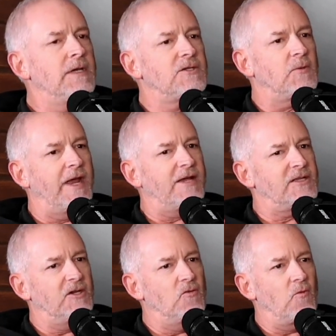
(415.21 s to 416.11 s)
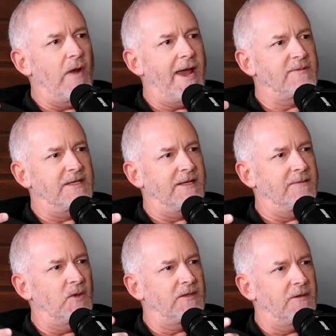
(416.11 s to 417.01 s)
So it actually grabs
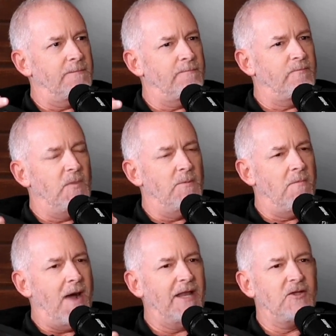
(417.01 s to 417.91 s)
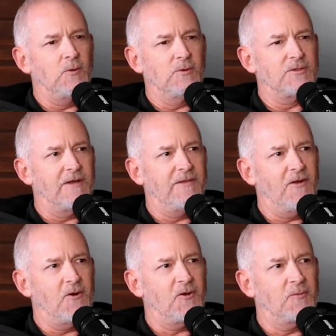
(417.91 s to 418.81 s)
it, but the molecules of the
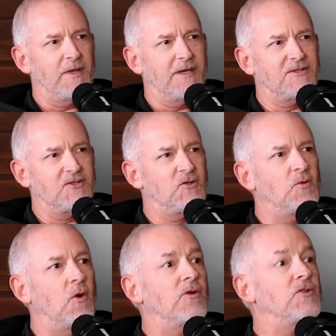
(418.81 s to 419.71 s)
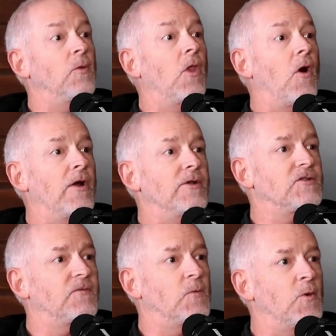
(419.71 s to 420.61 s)
Arthromed are too
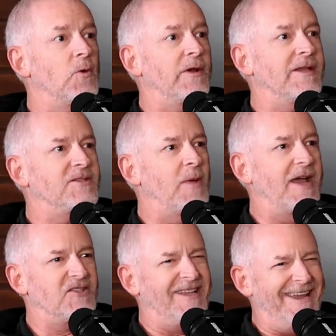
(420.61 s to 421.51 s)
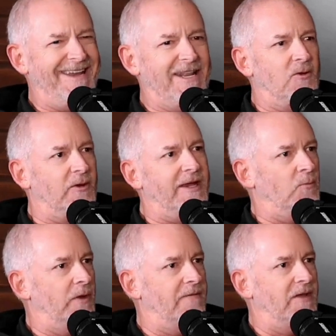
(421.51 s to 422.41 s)
large for it to actually eat or get
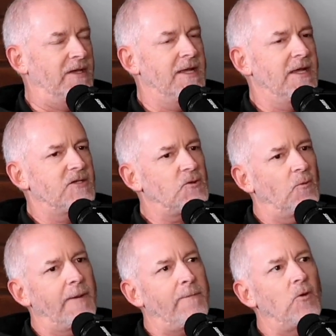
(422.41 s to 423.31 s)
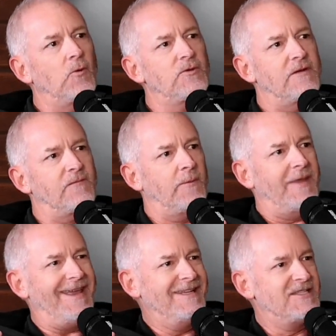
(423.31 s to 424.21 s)
rid of it. So it really pulls it from
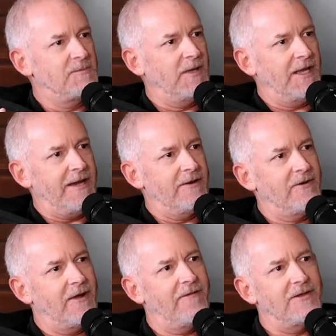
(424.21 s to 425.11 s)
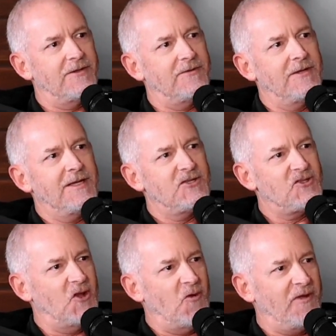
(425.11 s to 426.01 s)
the intima layer of the
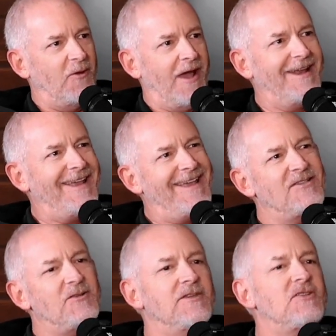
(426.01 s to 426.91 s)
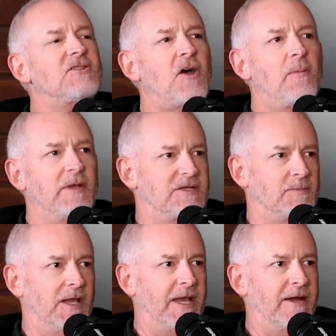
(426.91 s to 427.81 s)
synovial lining into the
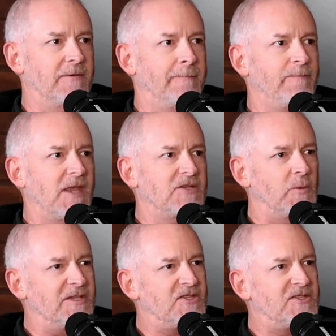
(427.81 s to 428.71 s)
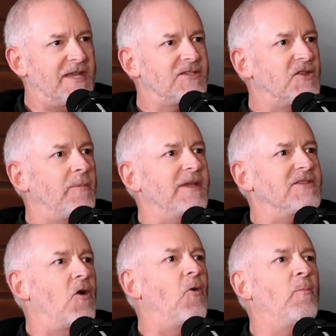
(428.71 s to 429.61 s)
subintima layer. So it sets up its
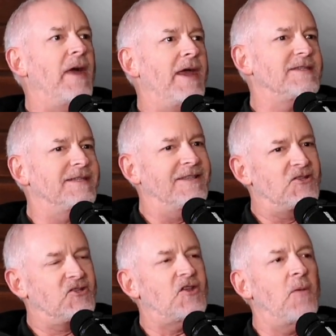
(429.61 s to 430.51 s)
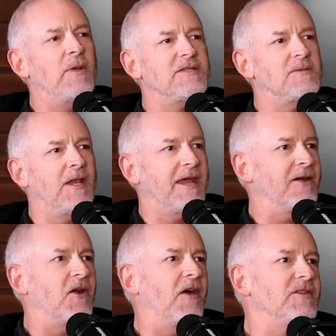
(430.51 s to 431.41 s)
home base in the subintima
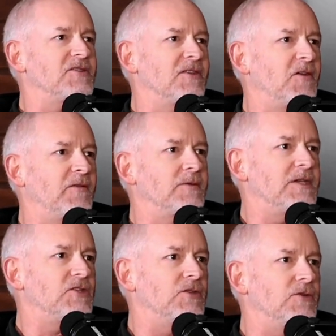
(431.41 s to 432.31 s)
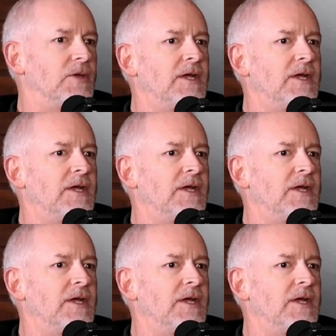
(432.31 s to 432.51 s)
layer of the synovial tissue